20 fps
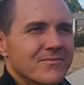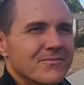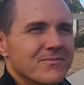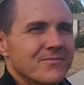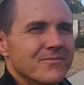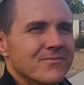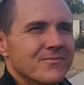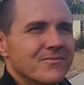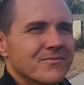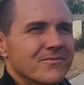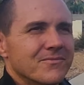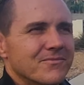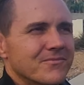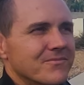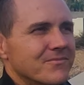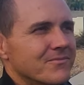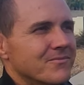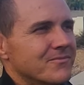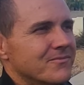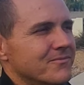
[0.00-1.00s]

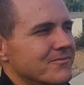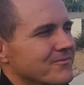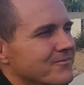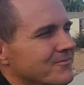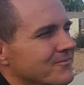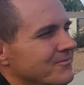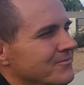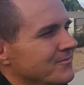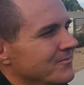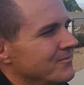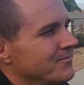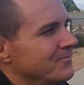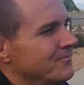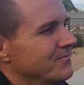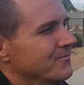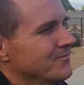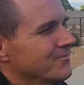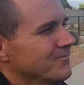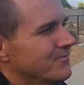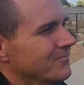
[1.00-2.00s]

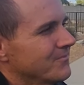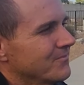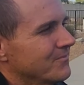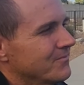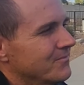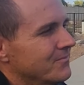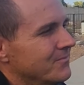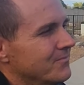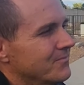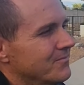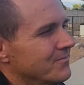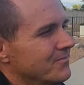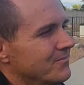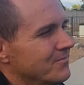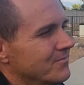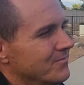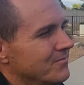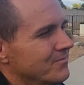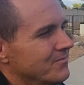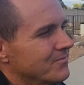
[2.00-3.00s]

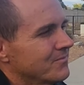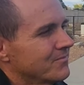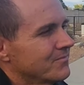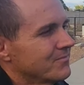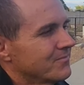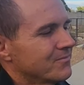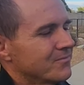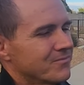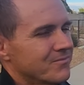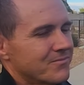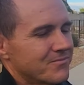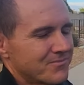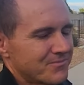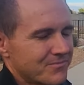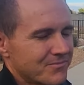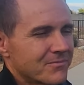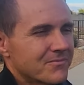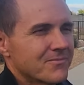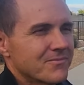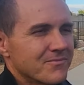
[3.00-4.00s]

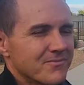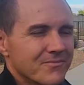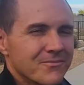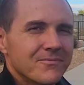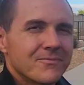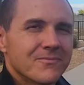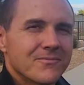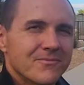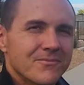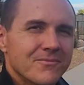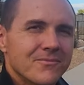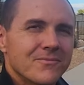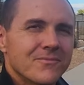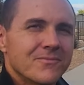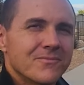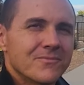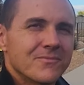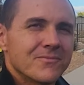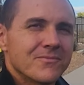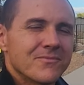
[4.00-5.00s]

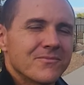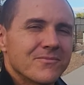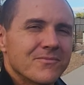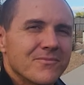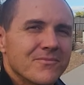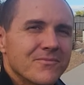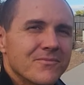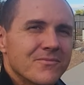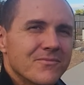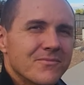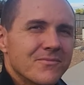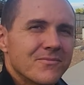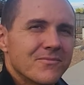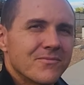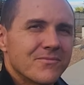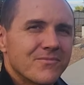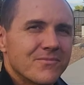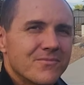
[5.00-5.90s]
No words are spoken by the person on screen.